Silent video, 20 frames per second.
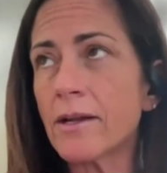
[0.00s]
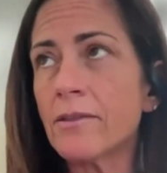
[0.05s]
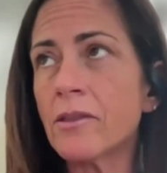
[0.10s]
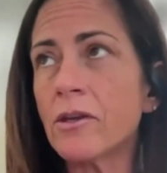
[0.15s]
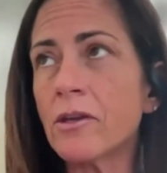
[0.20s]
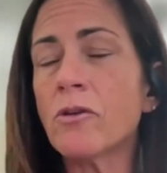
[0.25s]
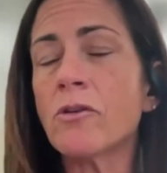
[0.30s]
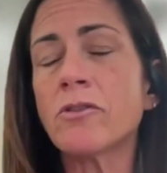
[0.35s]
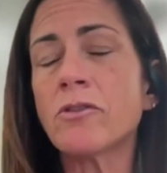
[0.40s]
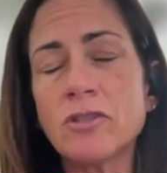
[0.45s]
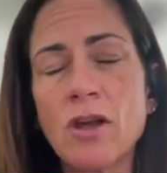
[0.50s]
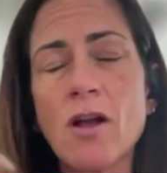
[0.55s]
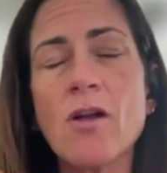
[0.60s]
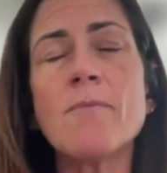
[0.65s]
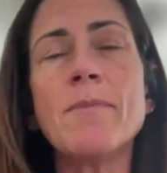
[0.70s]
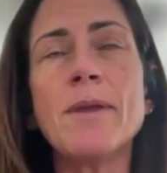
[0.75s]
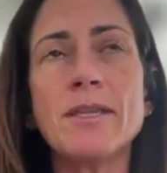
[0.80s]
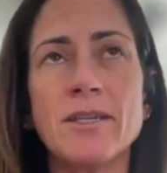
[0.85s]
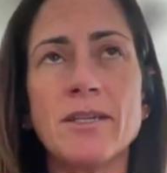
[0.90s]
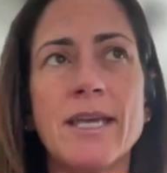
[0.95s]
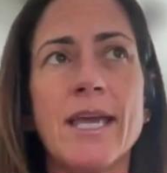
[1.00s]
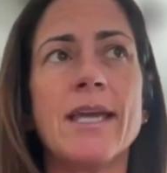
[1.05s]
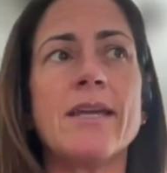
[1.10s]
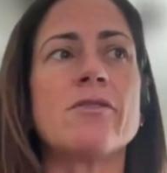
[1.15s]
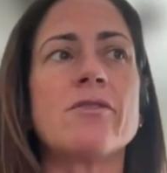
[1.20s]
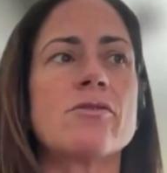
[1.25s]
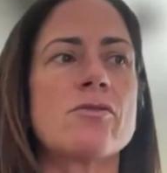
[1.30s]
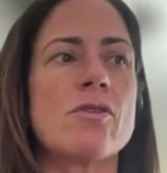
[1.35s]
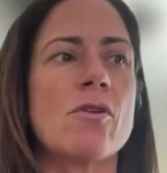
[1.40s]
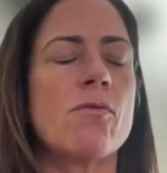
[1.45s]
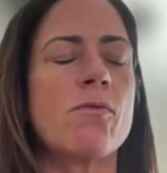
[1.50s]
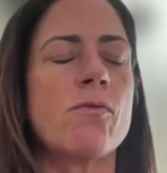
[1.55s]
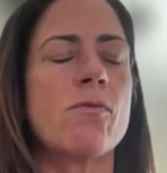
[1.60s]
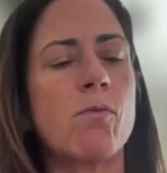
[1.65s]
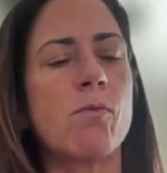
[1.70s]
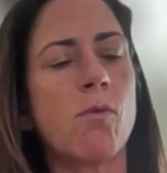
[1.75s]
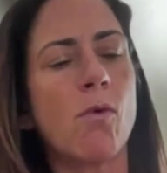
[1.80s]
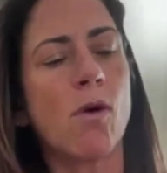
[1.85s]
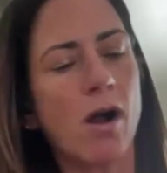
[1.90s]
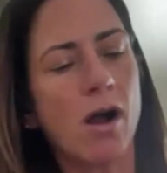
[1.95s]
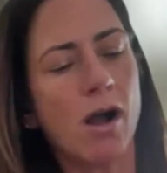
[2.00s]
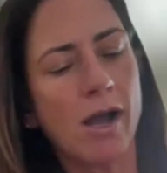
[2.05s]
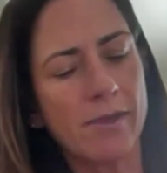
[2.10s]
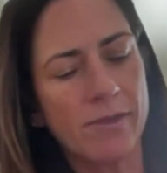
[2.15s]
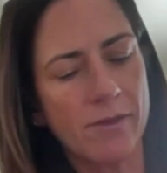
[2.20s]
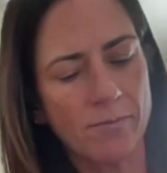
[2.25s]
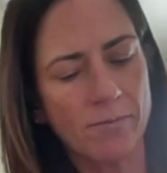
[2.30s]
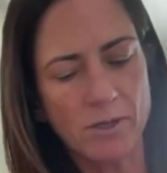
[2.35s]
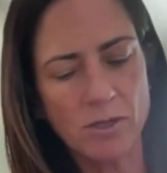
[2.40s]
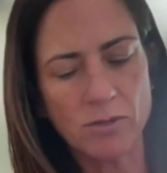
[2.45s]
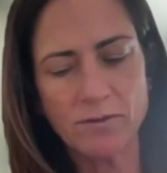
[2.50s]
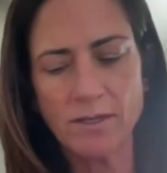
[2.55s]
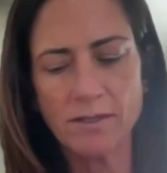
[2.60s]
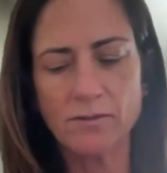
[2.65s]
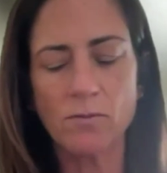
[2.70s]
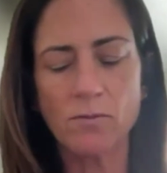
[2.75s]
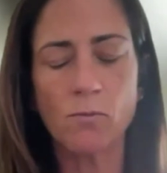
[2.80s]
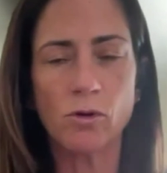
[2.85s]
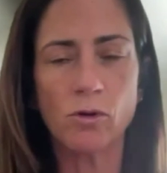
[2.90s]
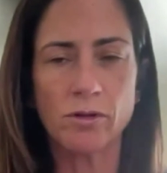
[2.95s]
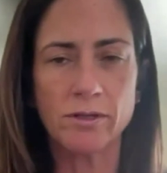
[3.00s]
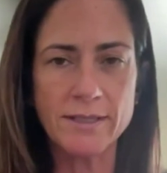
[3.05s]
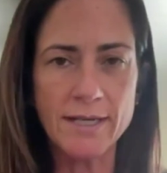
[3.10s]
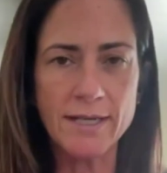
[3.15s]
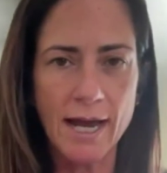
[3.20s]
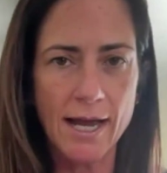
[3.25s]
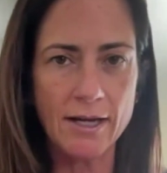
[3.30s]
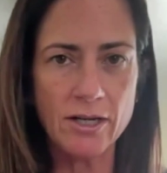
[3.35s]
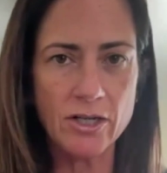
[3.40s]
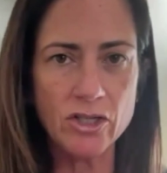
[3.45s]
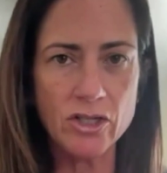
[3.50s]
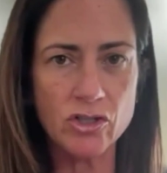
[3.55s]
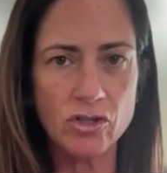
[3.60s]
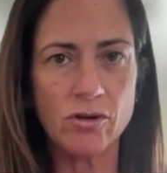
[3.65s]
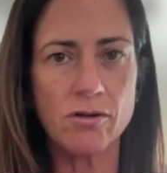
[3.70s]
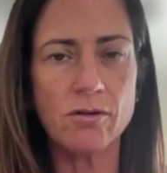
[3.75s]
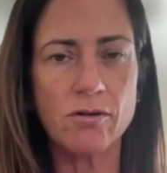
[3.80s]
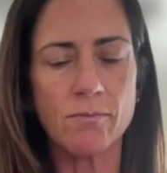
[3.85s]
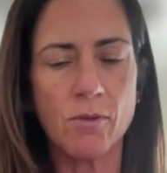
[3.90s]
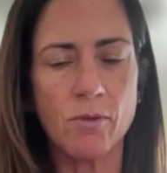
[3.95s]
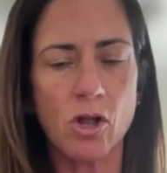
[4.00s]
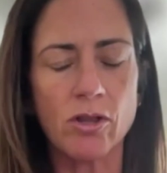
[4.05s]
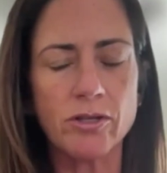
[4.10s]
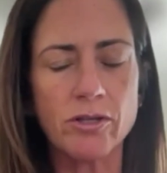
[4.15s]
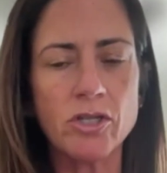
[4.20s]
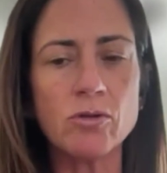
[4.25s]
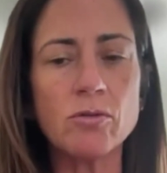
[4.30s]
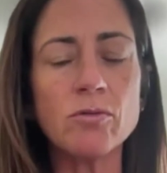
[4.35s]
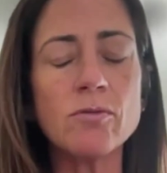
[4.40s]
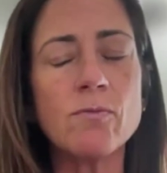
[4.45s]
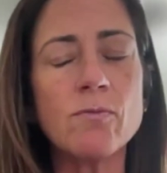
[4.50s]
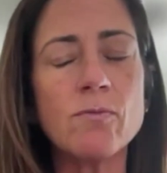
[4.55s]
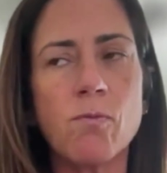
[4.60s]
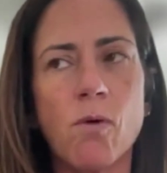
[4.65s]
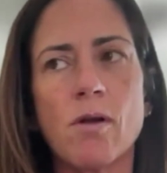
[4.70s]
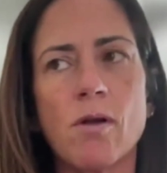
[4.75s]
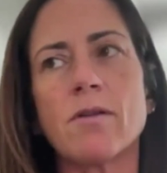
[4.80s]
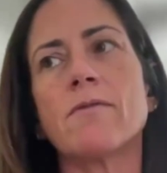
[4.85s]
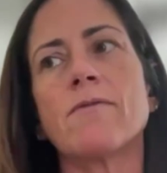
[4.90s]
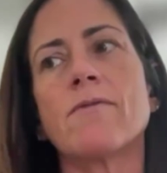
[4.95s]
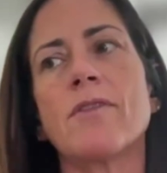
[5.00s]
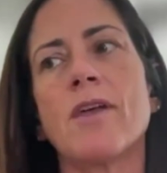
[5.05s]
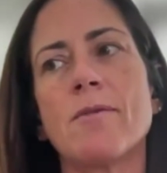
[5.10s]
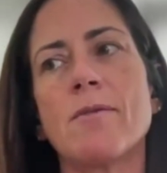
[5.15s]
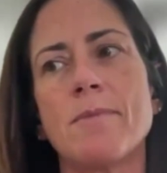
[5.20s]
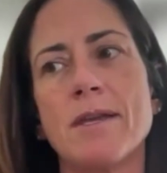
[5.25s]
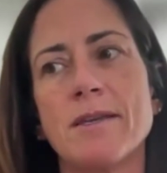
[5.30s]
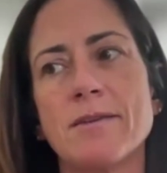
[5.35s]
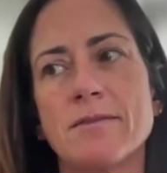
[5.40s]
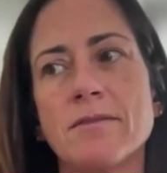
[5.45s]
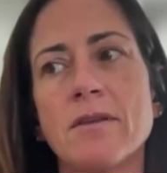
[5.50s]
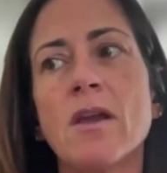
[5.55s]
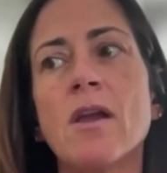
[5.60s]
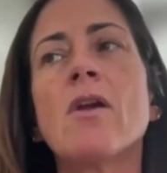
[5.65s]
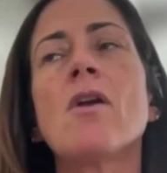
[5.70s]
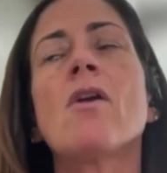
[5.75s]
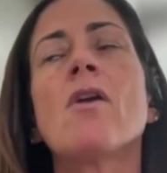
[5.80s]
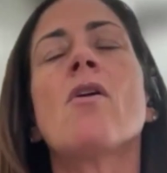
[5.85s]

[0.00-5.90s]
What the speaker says: There are some indicators of why the immune system will attack certain molecules. One of them is